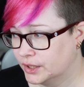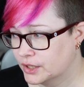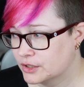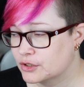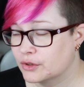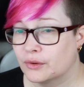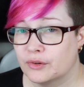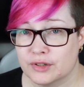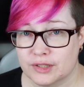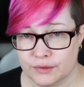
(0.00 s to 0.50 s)

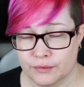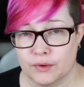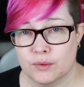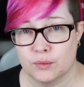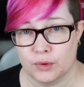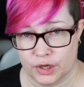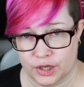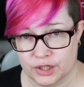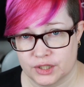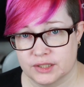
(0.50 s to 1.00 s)
So Christopher
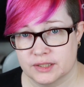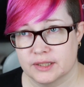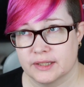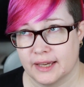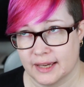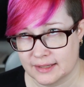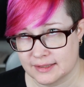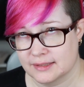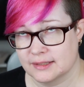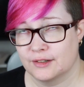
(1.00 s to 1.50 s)
works,
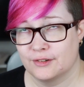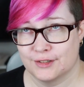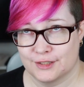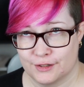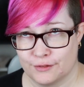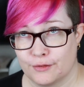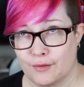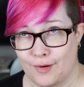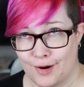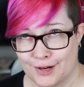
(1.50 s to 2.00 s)
yes,
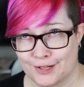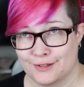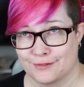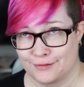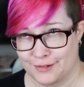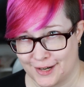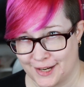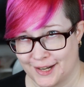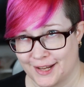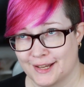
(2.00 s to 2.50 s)
Christopher works on
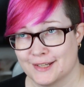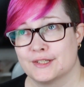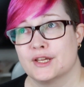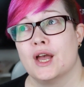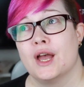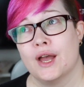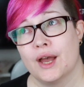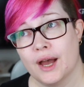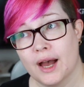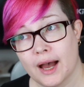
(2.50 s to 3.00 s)
Fridays.
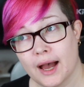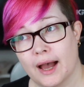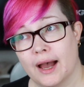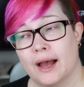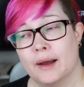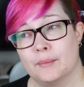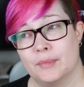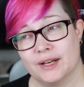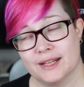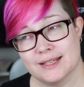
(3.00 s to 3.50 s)

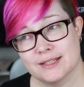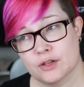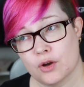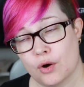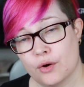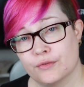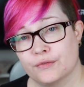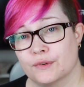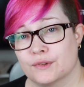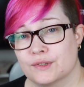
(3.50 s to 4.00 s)
But he's
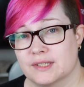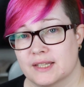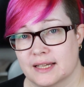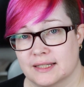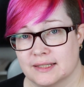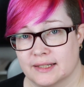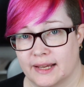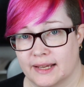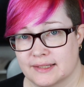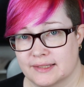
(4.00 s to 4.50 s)
off on
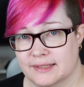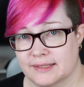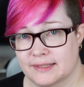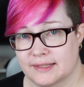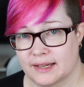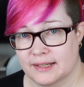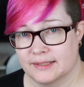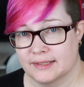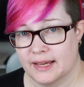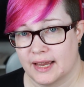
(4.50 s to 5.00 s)
Saturdays and
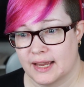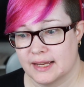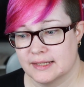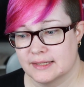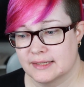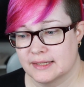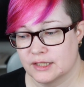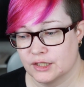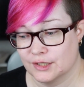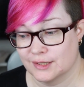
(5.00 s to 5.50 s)

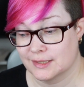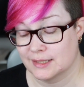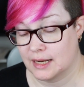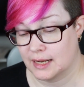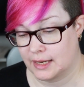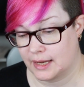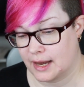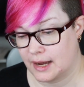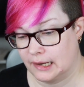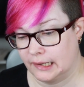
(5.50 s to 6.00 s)
Sundays, just
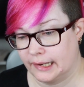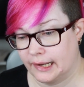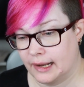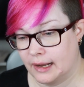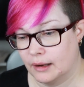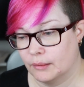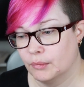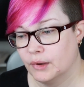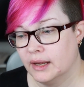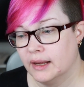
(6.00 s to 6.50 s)
like I
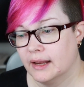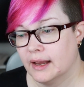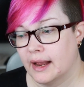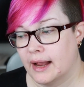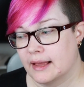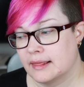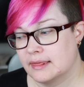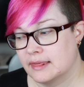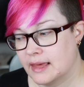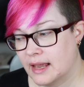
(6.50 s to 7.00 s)
am.
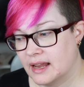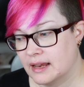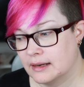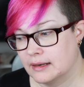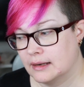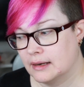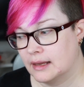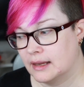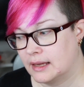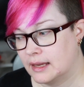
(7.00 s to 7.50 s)
And
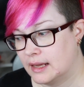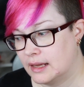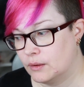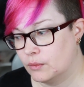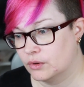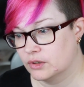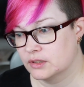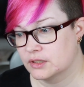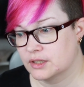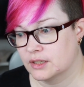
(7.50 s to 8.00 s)
then he
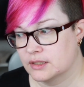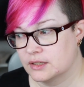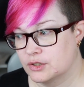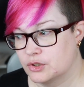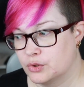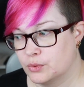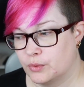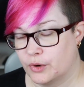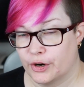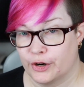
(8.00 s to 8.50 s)
wants us
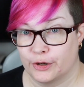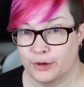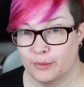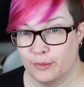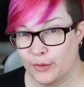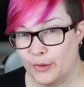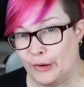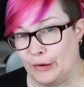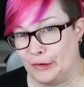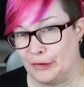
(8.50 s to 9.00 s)
to work
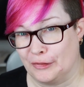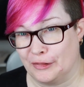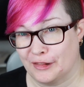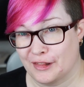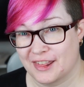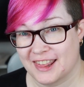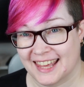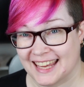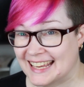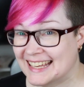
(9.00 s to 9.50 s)
more on the
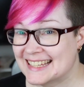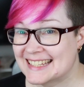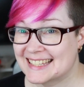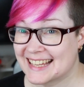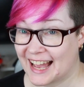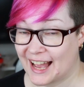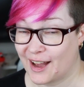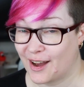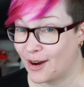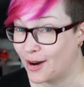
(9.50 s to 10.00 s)
things
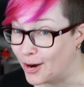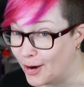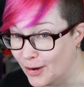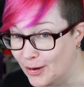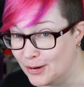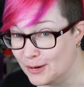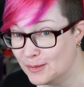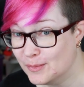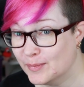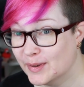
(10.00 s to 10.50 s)
at
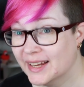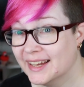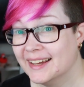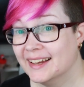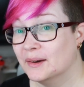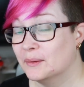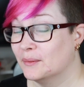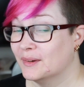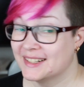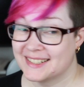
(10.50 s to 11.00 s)
home,
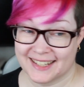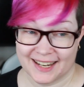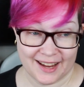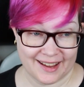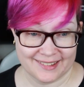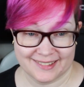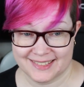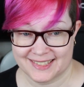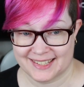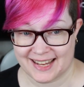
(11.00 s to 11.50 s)
which I
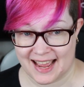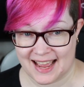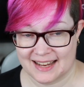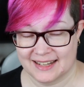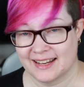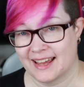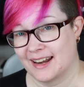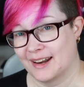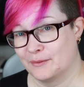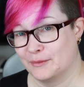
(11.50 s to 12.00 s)

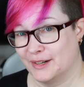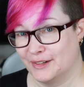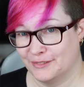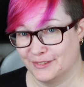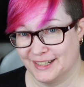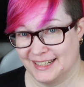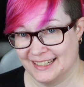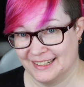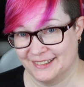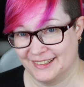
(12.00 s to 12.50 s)
understand and we
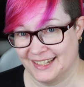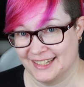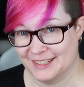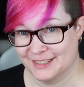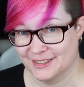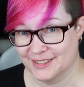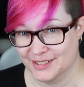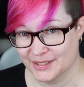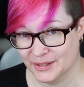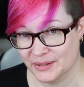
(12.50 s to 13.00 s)
really need
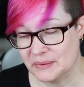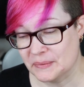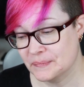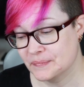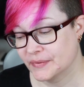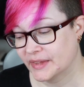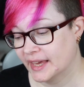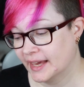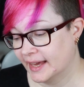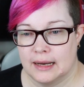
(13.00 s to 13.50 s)
to do.
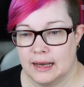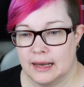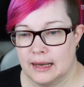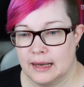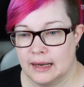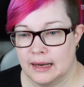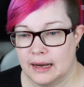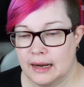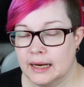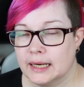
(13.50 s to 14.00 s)

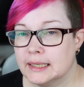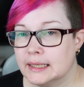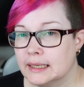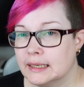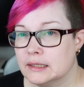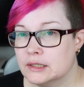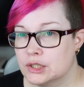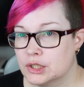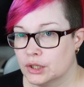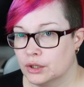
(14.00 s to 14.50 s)
I
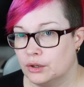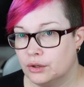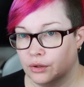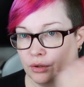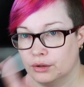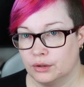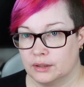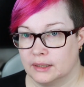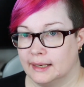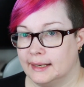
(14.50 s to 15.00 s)
need
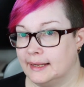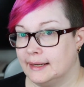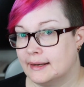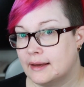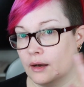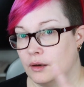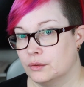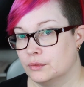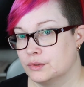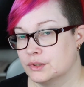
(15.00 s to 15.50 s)
to clean
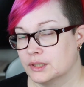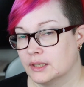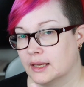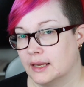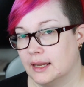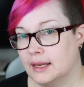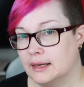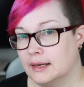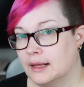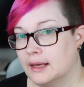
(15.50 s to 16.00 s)
out
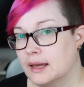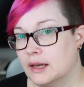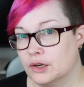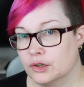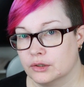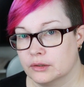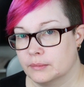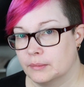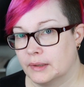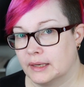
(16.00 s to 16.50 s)
in
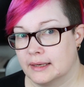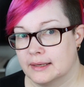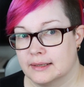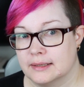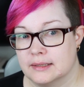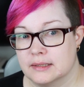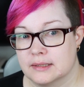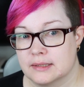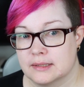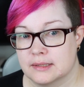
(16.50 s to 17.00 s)
here
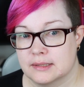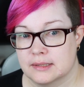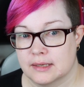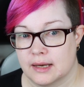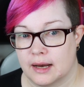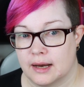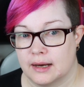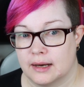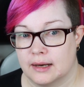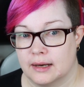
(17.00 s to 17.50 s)
because
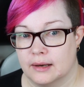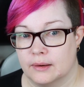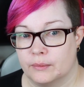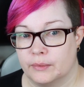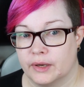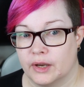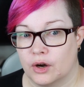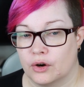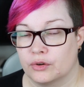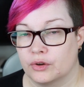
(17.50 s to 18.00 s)

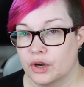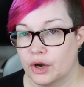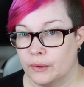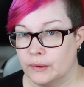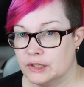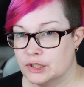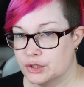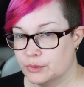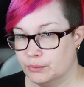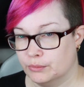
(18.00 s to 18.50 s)
we are
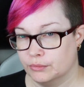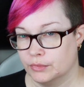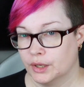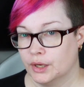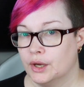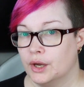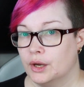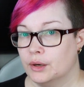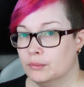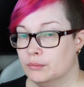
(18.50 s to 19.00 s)
going to
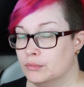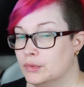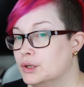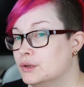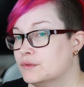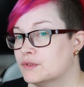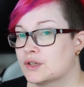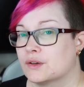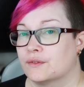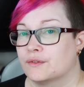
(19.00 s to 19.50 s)

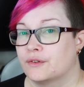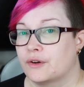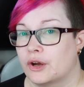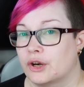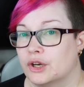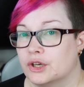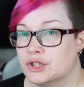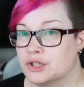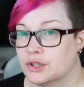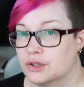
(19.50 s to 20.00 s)
move some
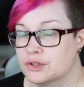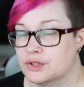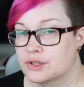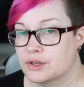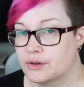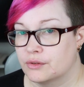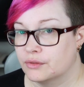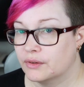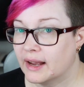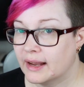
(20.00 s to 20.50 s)
furnitures
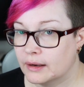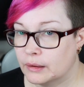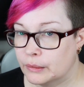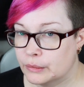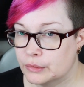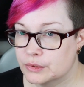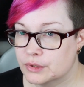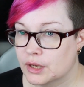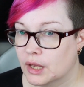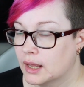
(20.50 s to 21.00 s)

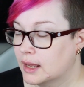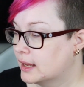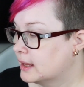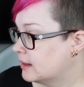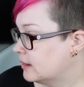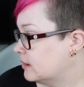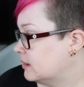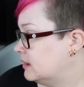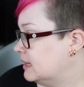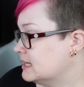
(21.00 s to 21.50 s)
around.
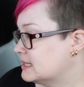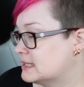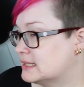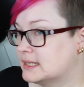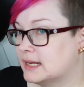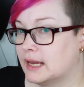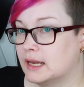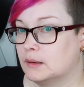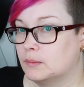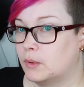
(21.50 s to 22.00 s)
This
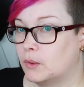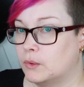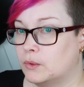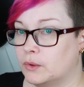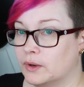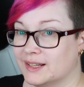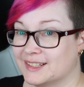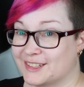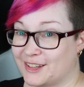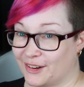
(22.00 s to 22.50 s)

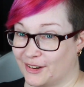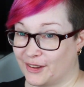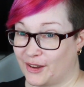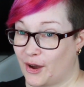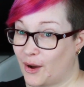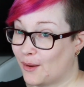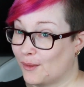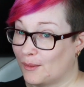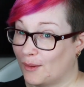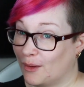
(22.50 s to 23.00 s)
table is gonna
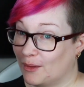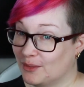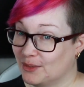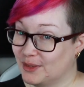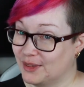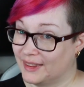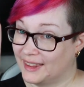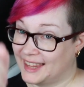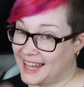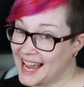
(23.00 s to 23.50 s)
go
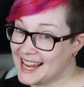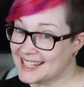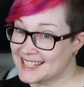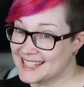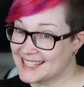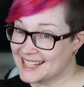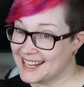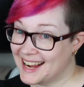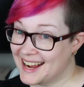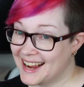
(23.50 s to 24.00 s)
on that
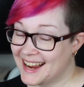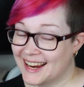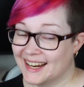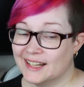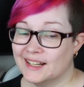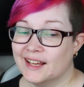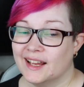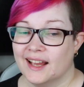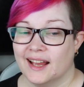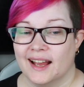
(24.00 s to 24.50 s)

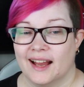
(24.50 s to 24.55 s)
side.